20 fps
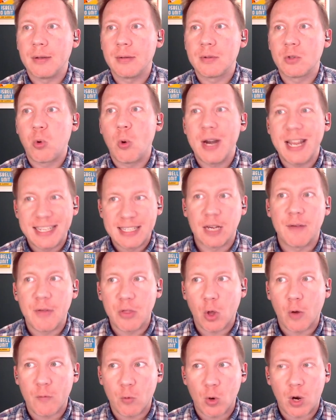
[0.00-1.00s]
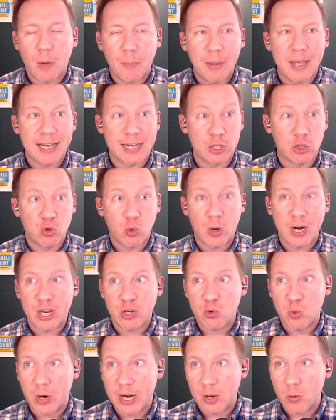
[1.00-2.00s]
27th overall pick in
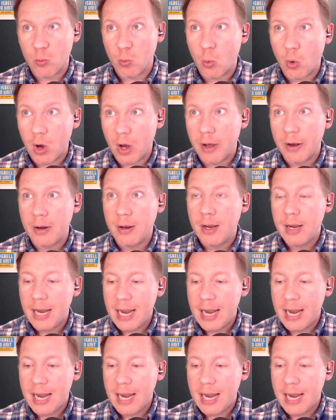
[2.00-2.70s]
2021